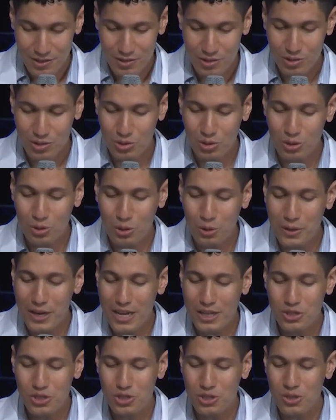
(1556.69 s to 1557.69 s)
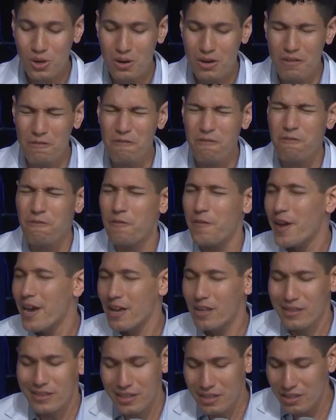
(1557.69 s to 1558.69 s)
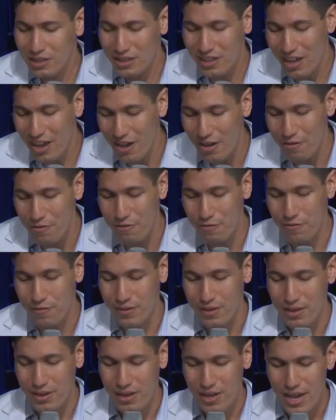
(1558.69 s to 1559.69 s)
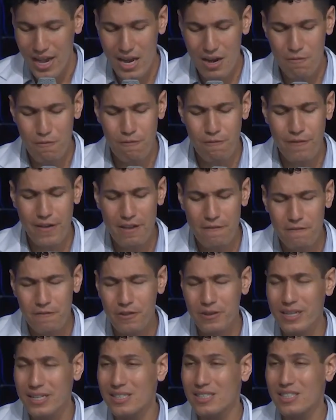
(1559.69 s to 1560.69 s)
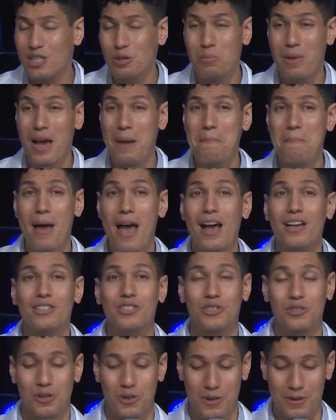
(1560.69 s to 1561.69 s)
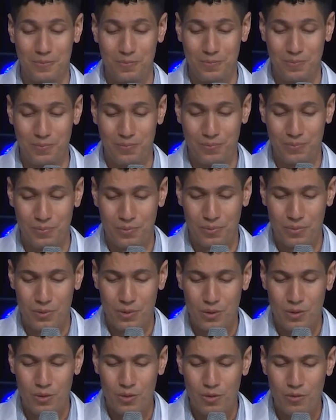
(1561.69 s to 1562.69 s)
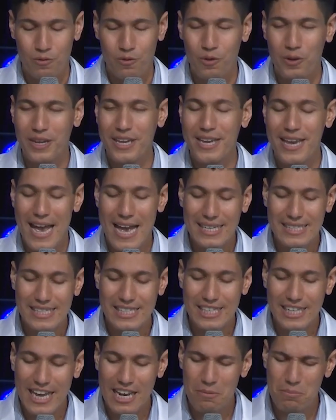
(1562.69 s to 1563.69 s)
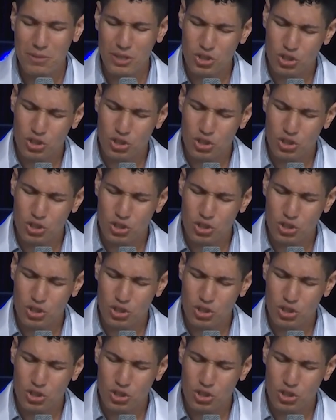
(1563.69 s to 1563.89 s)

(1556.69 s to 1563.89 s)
The Lord has shown unfailing love and faithfulness to my master, for he has led me